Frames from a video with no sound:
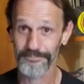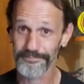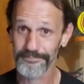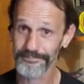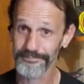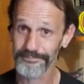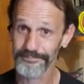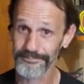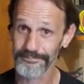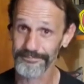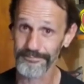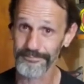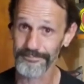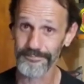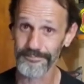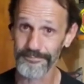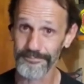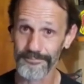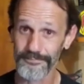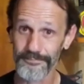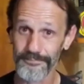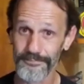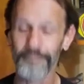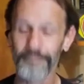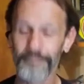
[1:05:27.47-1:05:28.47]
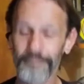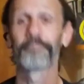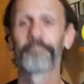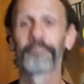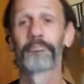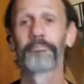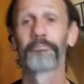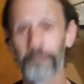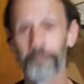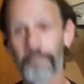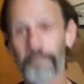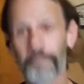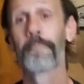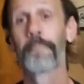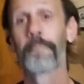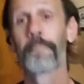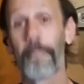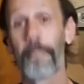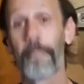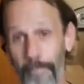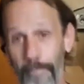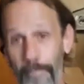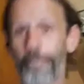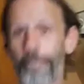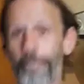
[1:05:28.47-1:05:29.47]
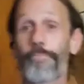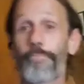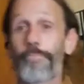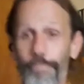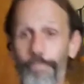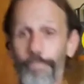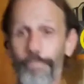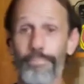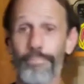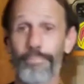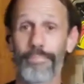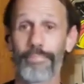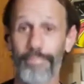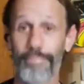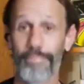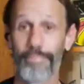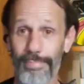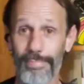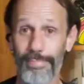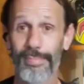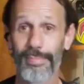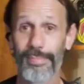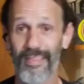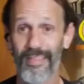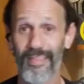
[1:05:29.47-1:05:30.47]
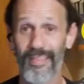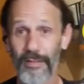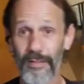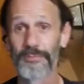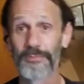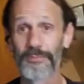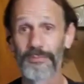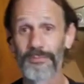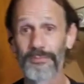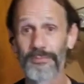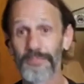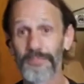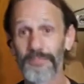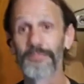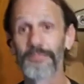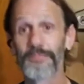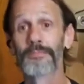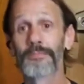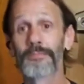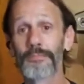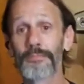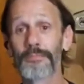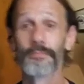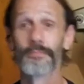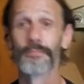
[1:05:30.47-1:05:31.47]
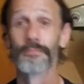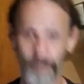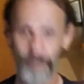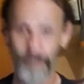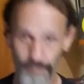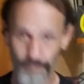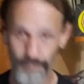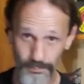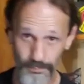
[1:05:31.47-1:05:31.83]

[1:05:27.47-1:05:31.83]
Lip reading: open. Let me reiterate that. Open,